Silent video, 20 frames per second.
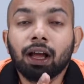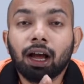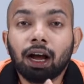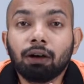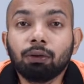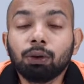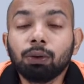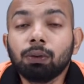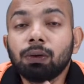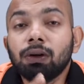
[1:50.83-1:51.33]

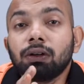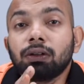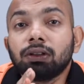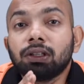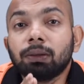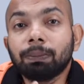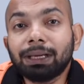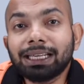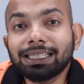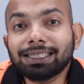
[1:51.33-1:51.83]
However,
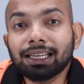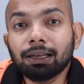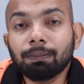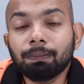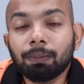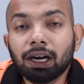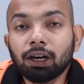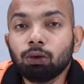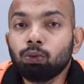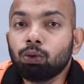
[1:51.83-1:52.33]
the
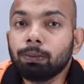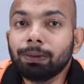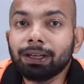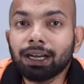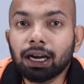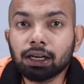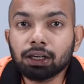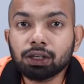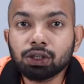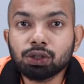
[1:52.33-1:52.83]
basic part will be
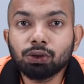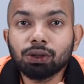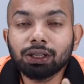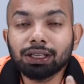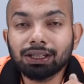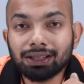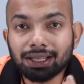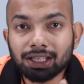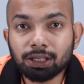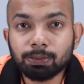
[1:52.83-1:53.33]
understood
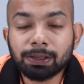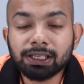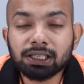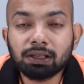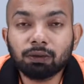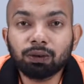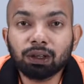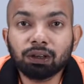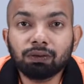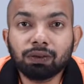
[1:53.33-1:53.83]
in this
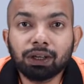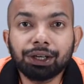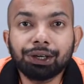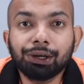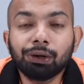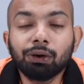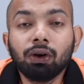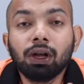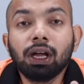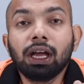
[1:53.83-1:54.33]
specific
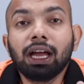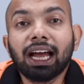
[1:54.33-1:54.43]
video